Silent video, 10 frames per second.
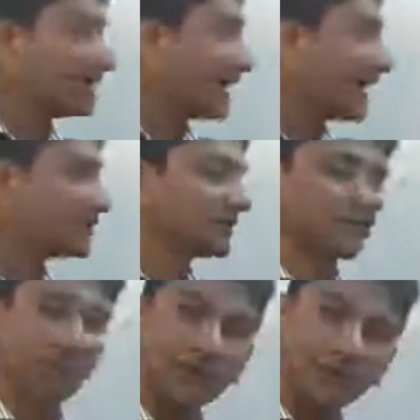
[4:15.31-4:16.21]
That
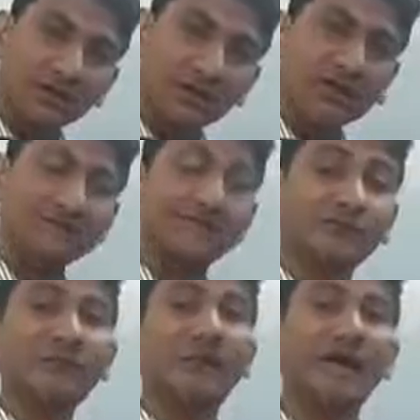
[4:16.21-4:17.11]
particular
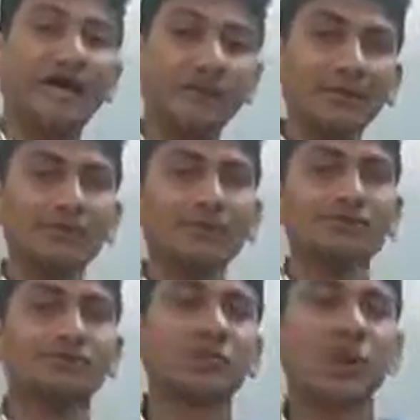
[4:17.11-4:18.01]
concept will help you to
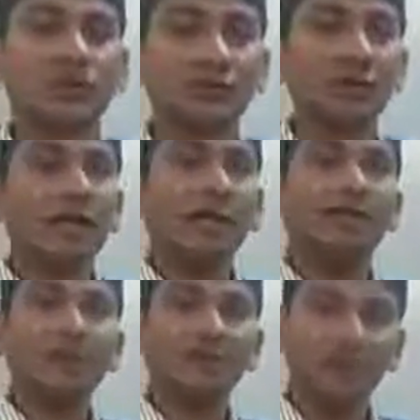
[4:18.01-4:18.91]
solve a
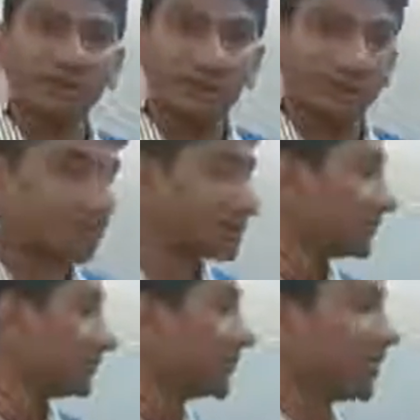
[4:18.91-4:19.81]
particular
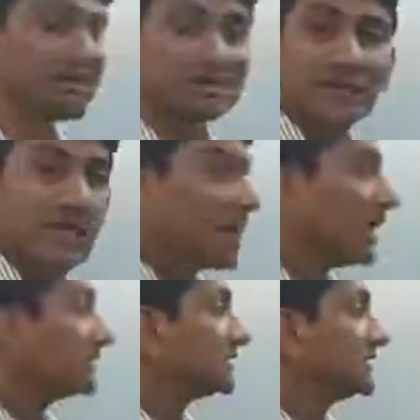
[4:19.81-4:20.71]
equation, because
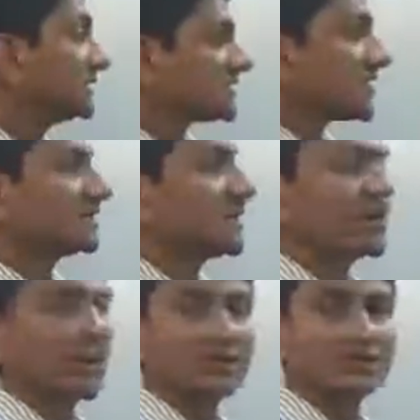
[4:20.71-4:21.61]
these are the
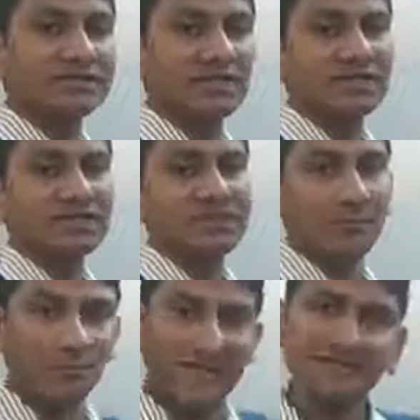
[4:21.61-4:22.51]
equations which are the
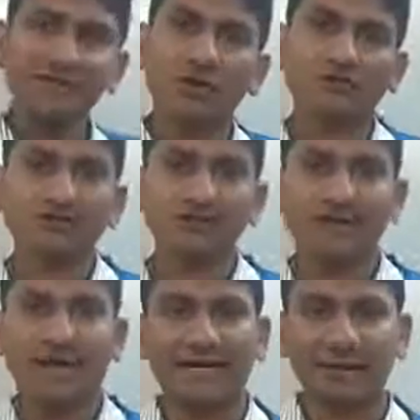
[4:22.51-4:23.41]
base of this
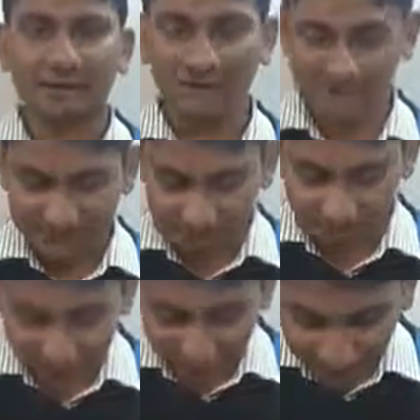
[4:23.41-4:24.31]
kinematics.
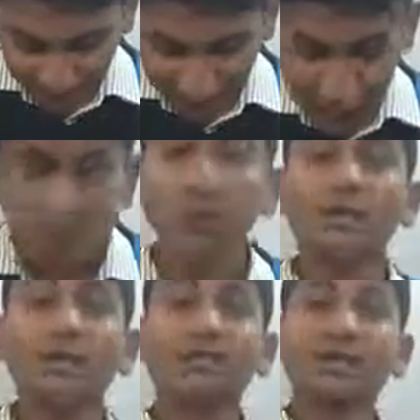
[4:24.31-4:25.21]
So
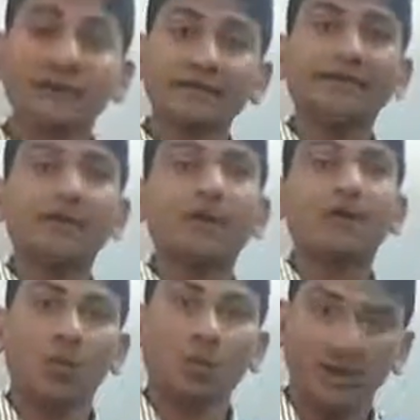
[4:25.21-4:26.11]
we will take them
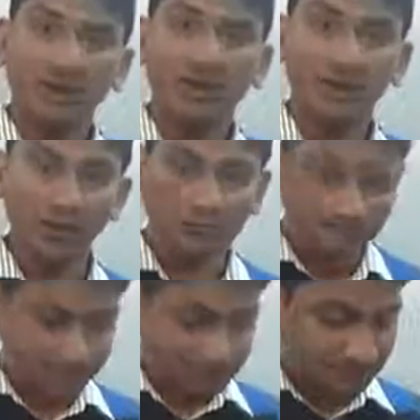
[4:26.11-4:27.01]
one by one.